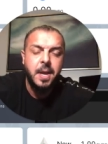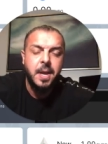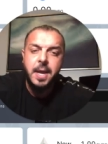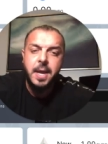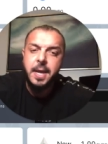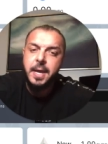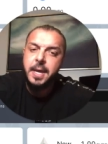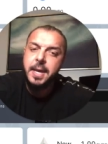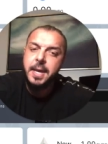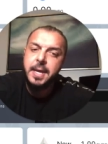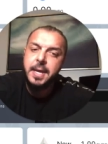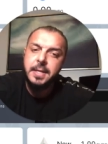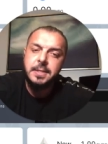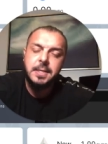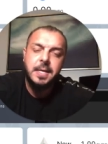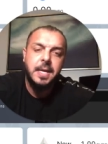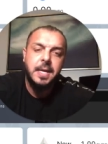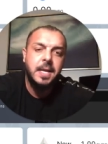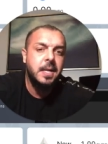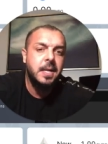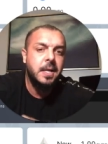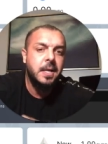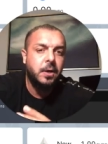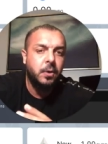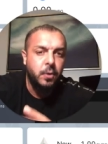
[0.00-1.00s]
It's in the
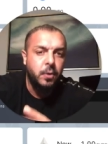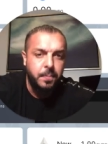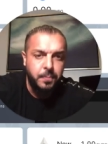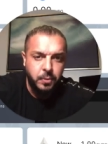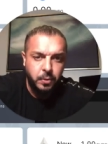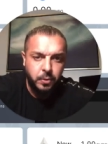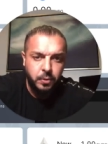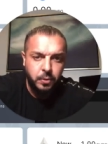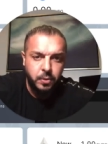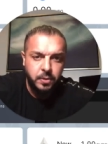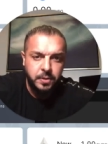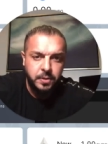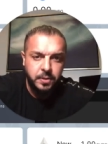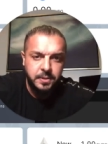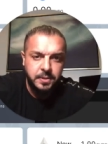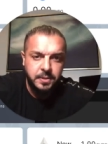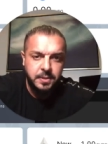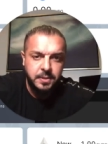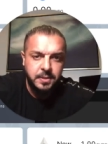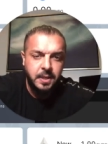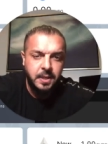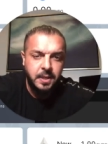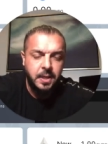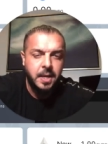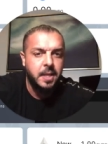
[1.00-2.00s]

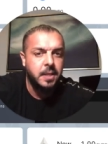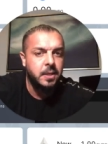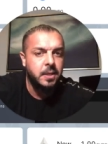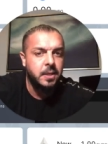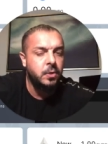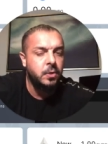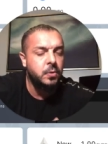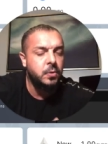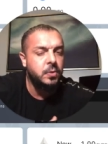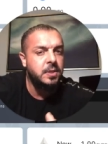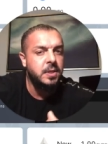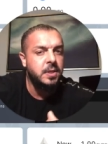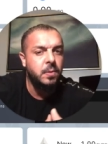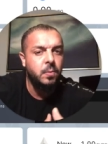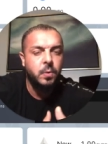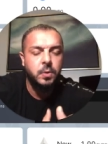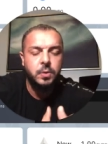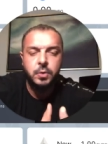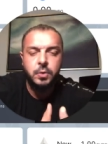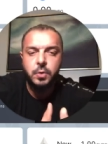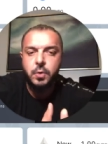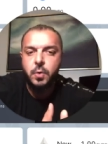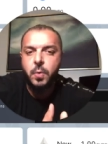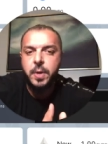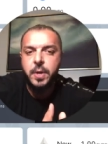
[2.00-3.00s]
cryptocurrency, and you see what's
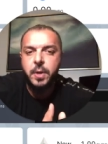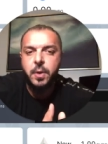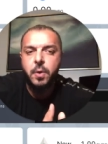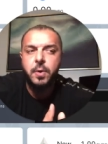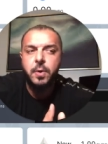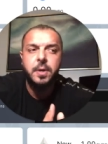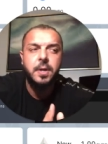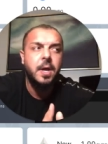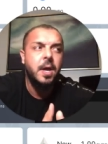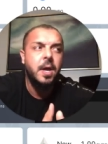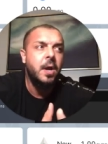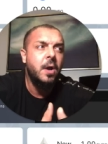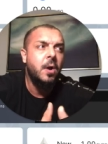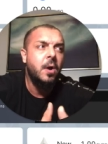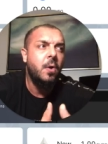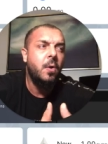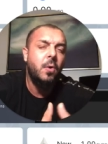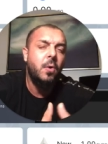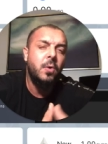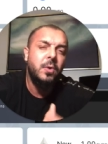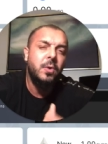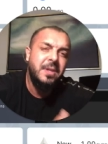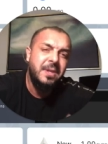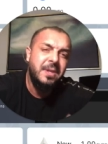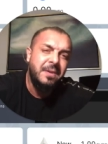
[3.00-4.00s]
going on on
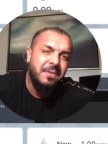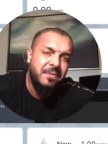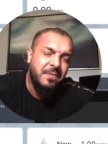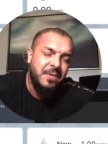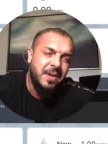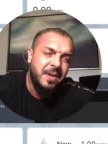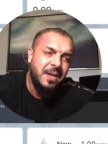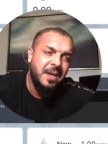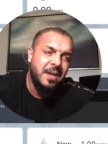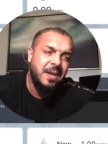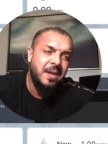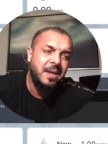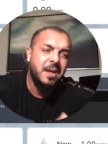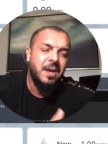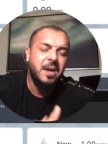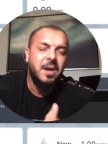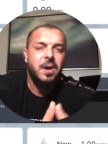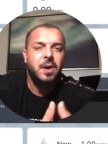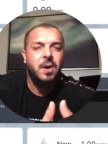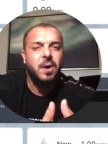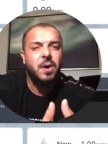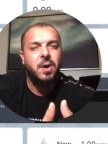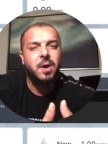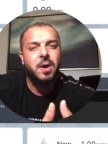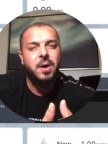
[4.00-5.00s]
TV,
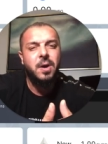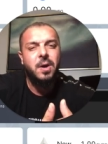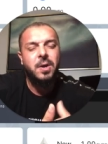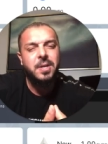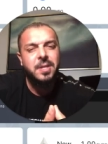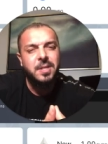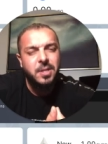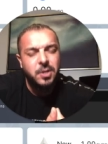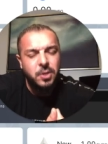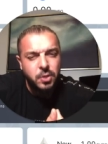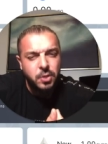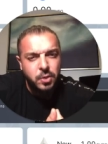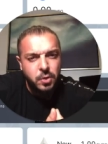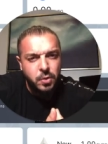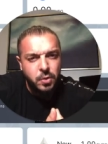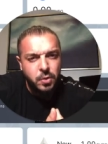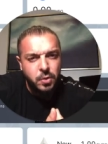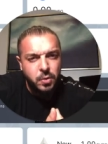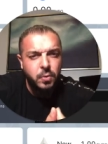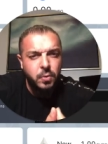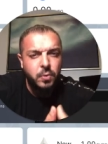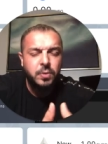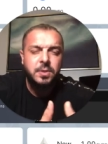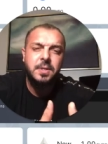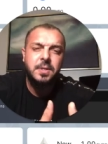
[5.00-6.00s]
uh, in the
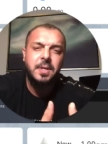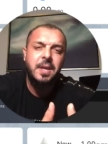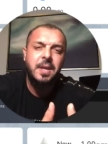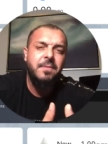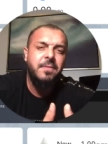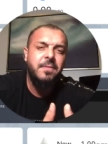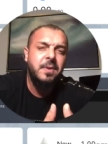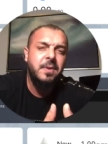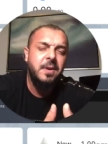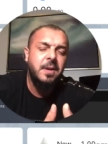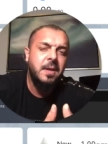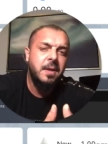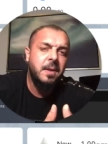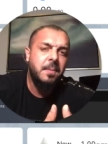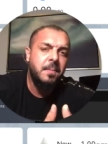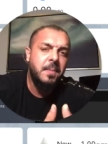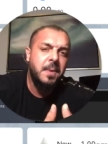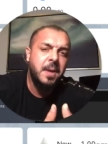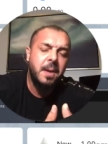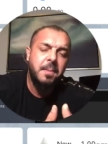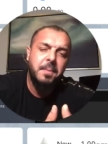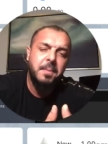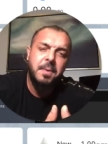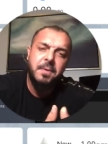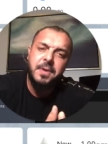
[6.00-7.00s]
news. Even me, I'm
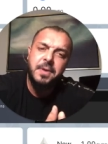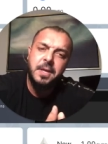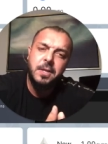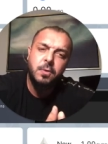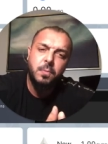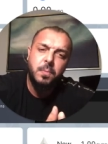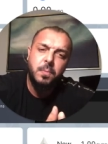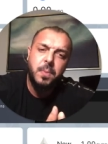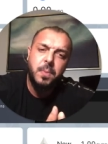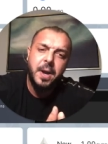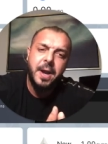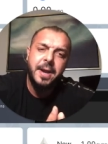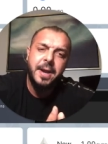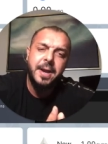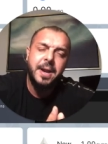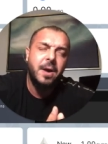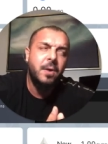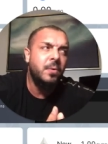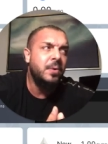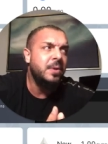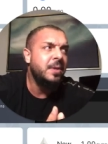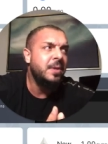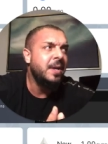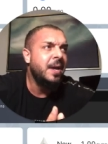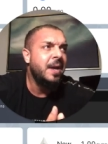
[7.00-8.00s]
living in Dubai now, and
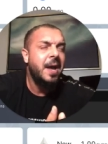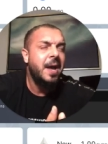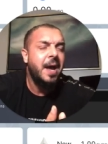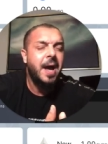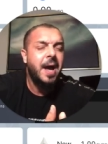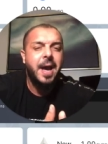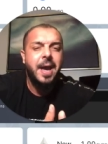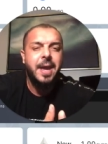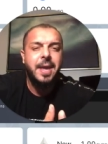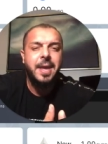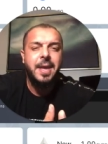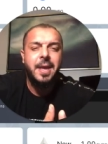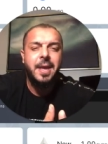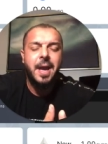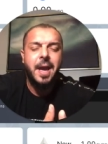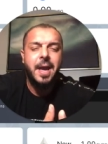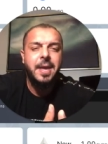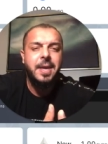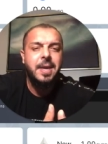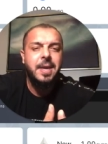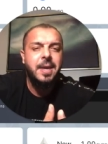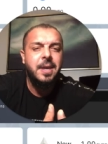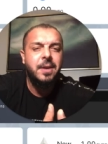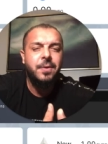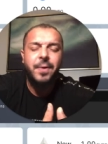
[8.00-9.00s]
I, I
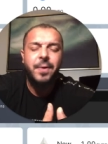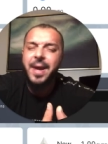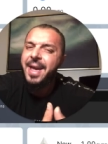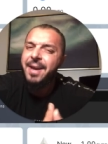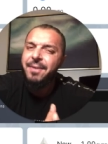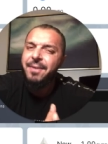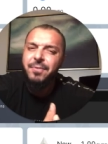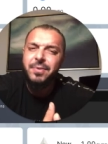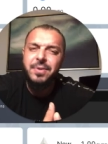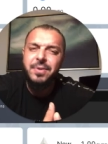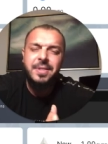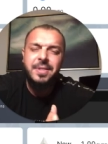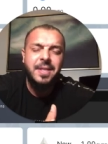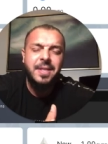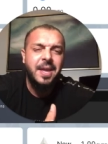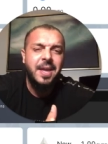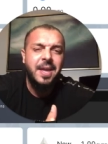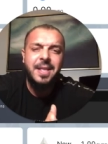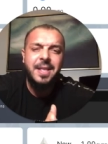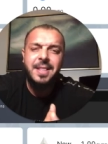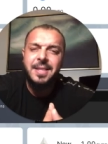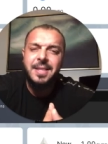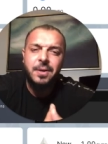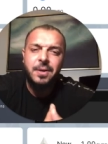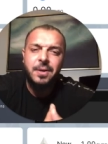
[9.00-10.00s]
hear every day in the
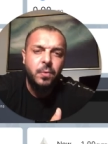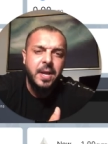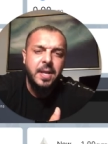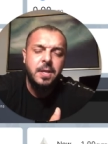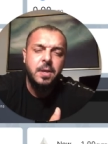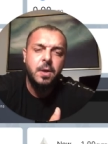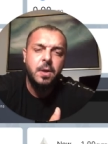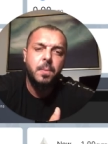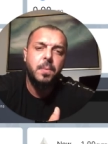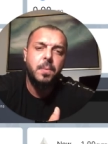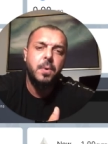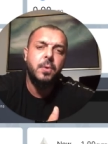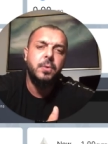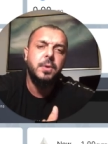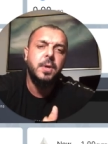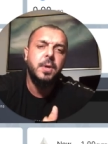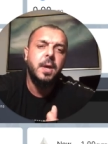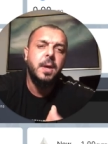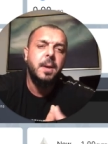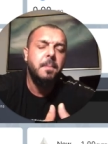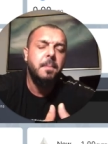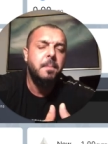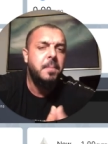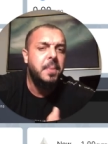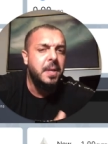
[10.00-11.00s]
radio about
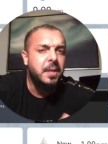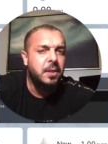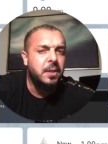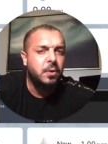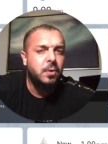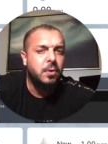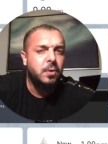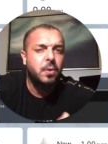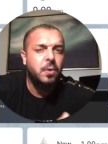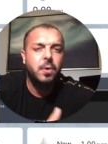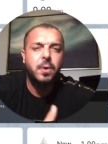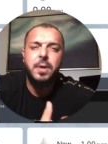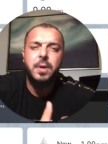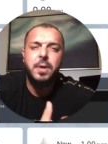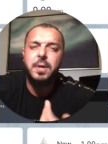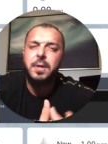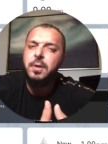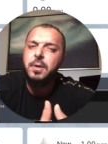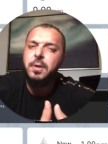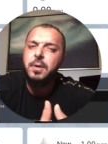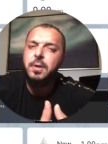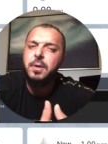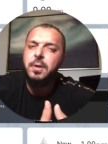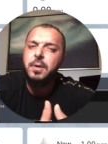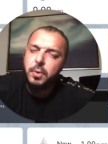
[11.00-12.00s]
Bitcoin,
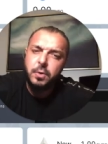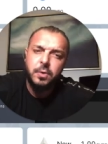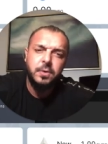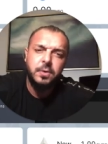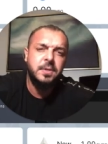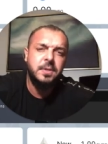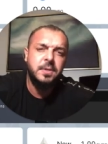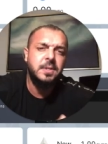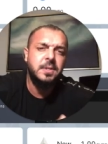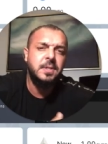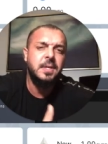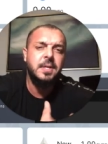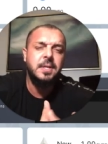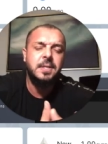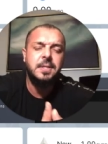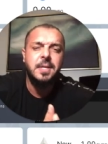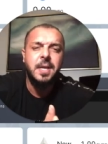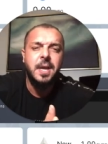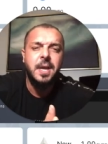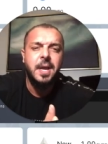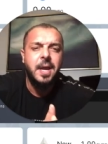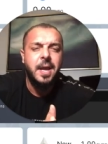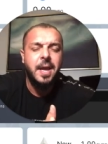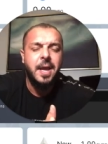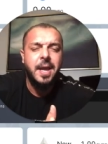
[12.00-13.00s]
cryptocurrencies,
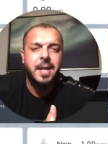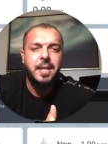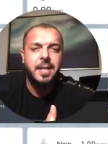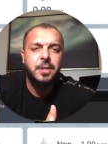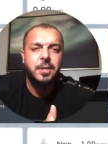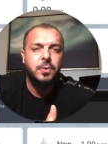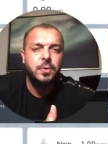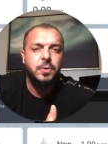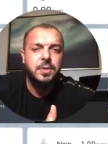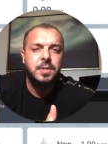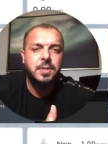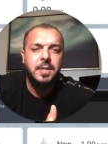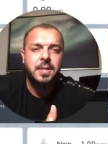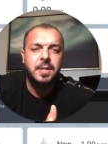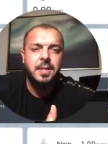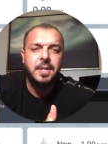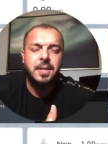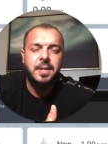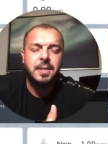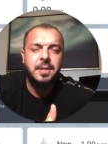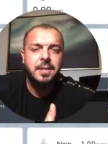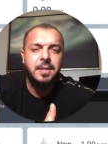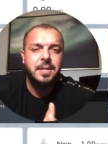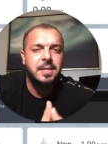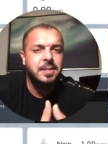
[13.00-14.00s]
and you see that
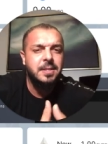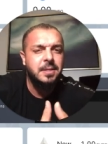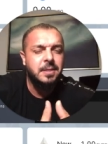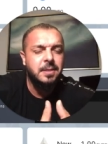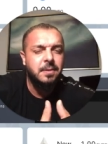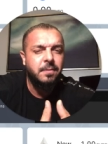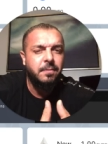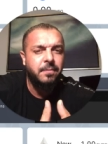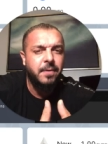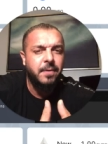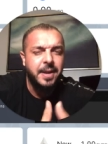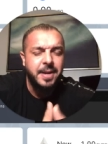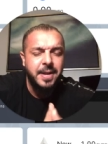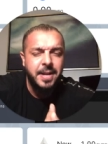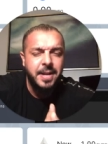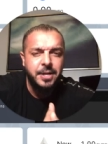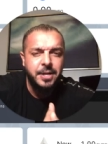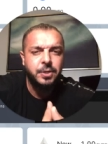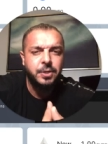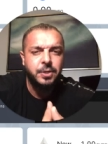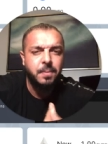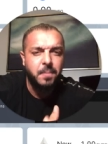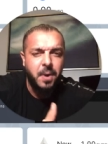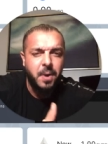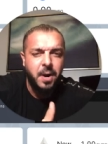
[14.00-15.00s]
this financial
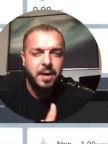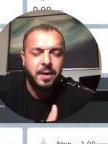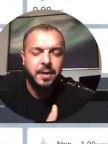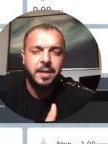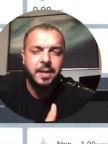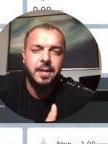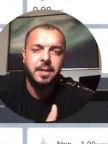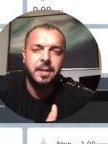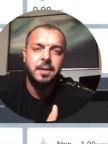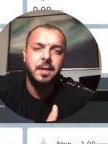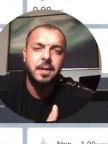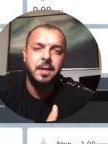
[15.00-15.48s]
market